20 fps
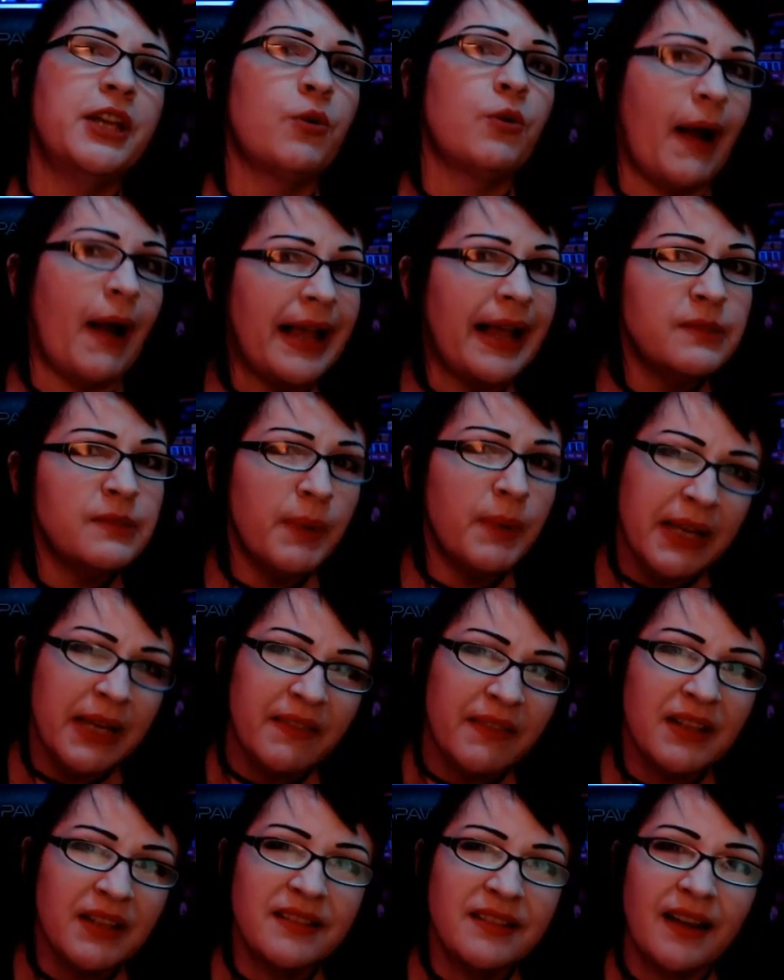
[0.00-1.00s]
grasping
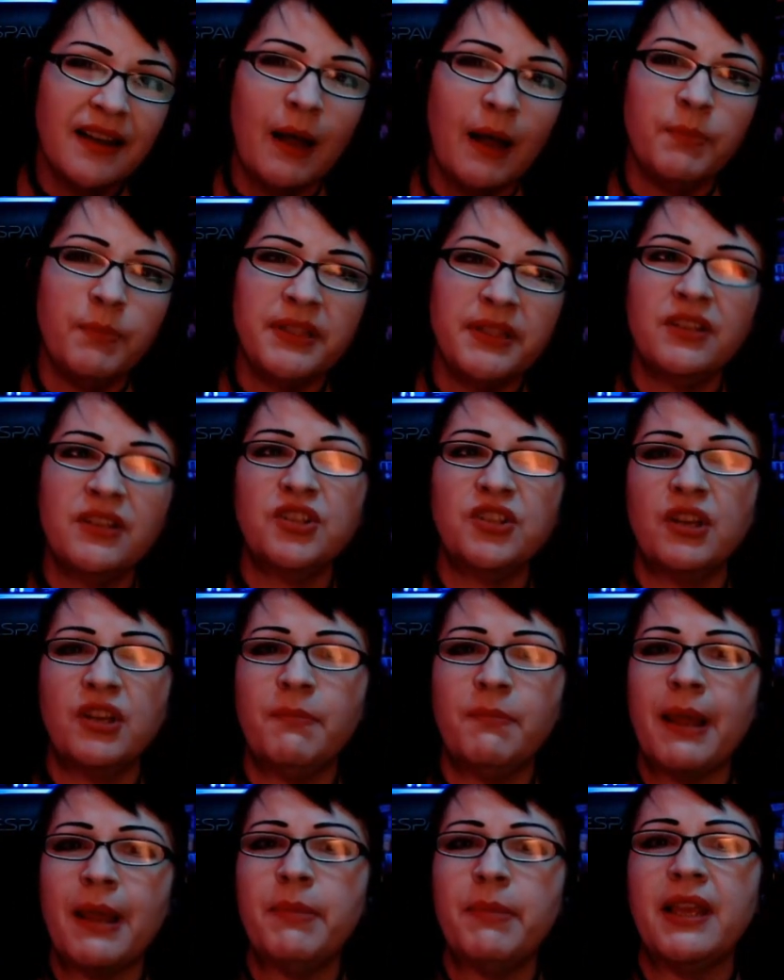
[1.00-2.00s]
that it's a
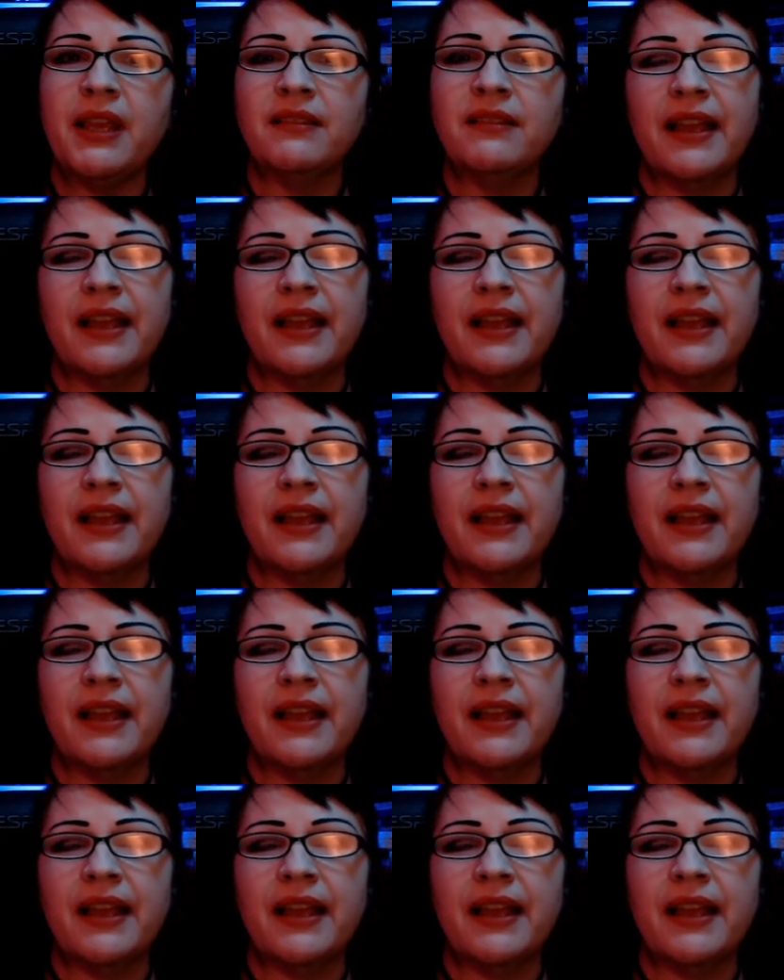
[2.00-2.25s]
competition, maybe.